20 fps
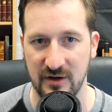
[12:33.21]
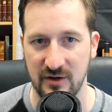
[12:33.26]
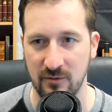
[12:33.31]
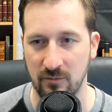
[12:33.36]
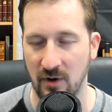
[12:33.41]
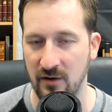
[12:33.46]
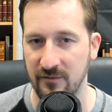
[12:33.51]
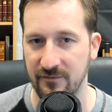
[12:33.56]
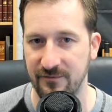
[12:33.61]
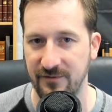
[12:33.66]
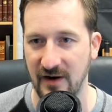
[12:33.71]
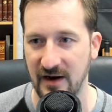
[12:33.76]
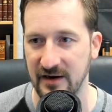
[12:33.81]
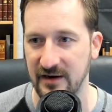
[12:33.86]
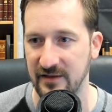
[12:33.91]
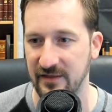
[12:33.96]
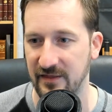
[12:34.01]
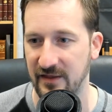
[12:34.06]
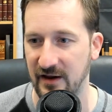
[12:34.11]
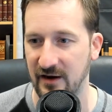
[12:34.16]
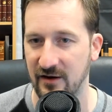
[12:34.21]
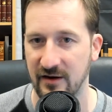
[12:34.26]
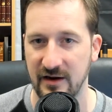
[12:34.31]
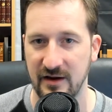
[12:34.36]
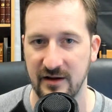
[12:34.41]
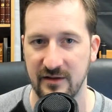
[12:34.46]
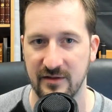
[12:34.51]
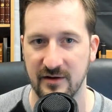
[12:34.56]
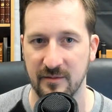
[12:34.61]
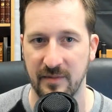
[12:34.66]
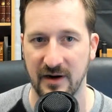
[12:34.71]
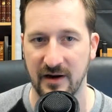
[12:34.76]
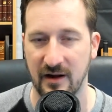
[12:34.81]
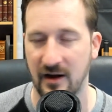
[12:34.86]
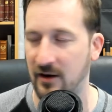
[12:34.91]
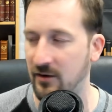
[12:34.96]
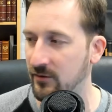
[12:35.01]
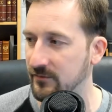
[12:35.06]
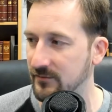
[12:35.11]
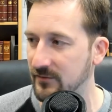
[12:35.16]
you won't find it there either,
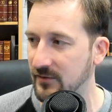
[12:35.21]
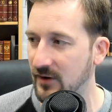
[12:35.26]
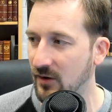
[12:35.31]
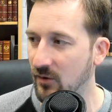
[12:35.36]
but